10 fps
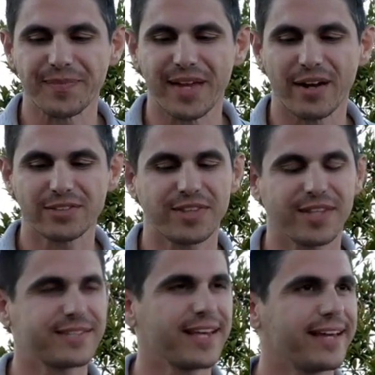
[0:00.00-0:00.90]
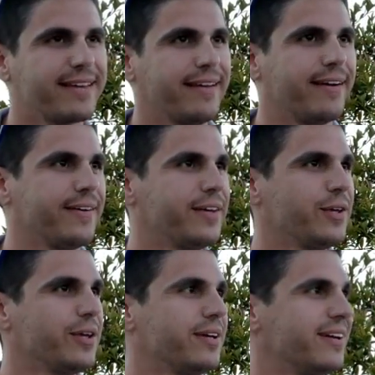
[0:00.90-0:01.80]
And also things like,
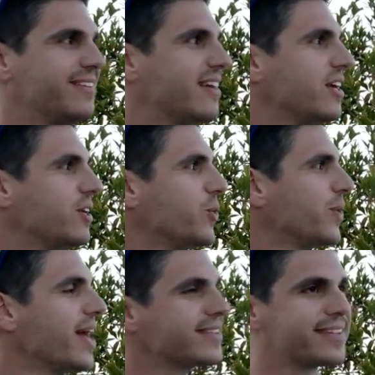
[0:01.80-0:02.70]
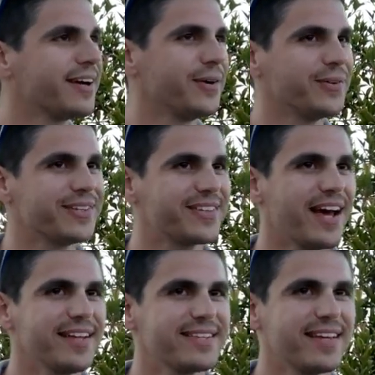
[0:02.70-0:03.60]
UNESCO
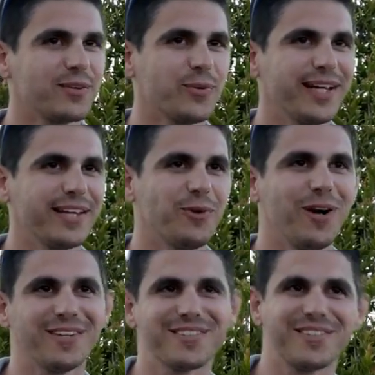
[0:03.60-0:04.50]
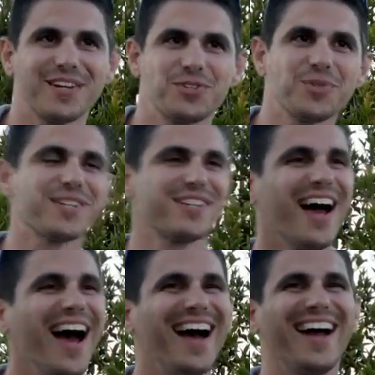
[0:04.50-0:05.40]
decides that the Wailing Wall is not Jewish.
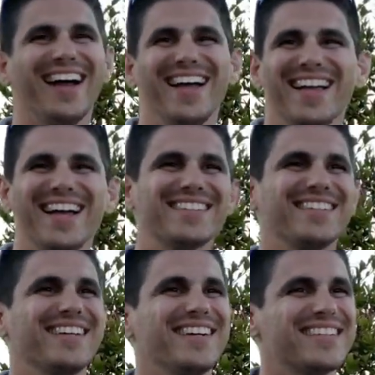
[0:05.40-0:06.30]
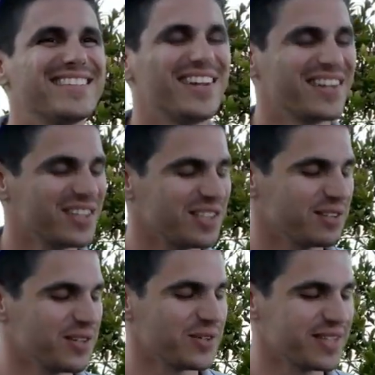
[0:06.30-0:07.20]
That's a hilarious article.
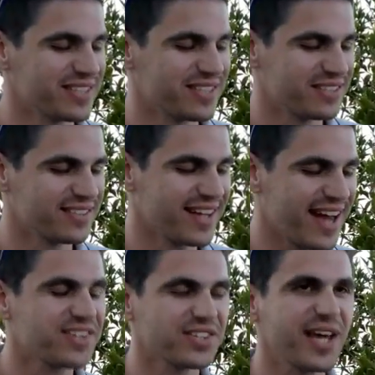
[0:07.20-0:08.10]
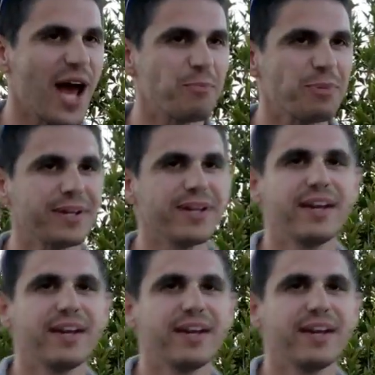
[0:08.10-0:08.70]
No, it actually happened.